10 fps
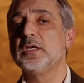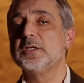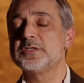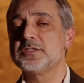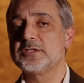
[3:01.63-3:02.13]

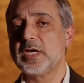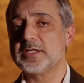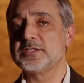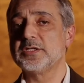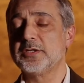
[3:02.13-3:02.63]

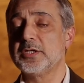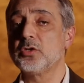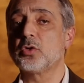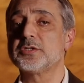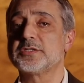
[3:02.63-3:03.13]
Assyrian
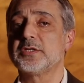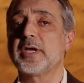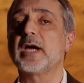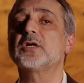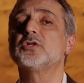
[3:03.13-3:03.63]
or
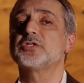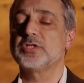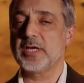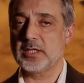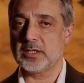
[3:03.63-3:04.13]
Syriac
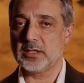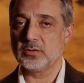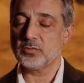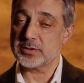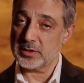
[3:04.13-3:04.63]
Christianity,
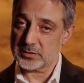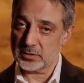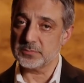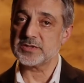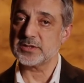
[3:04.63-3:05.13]
what they
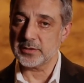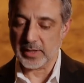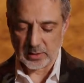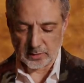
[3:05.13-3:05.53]
term Syriac